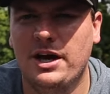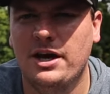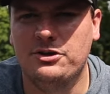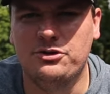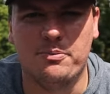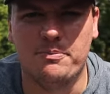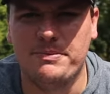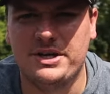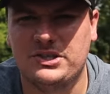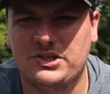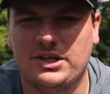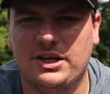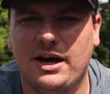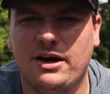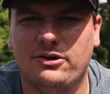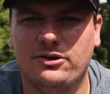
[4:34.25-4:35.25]
you're
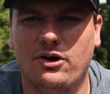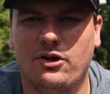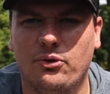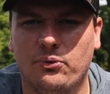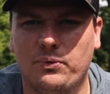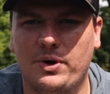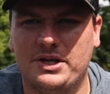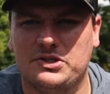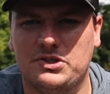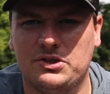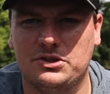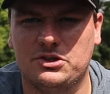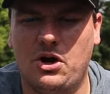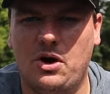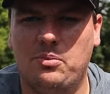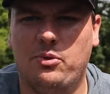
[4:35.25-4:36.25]
missing out on the rest of the
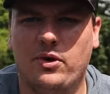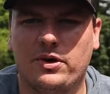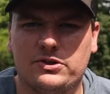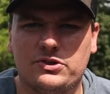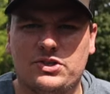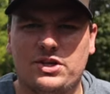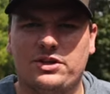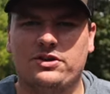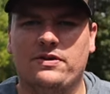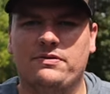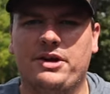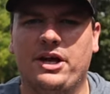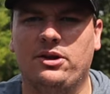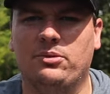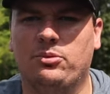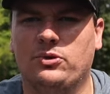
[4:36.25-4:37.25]
topwaters that are
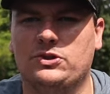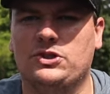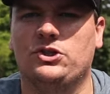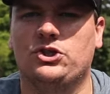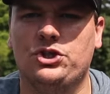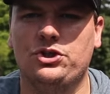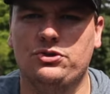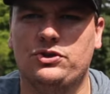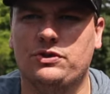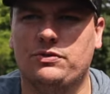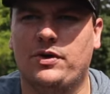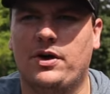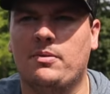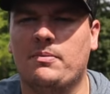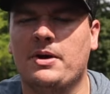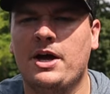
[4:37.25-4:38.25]
available to choose
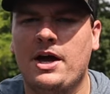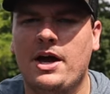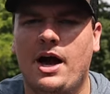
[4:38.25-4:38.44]
from.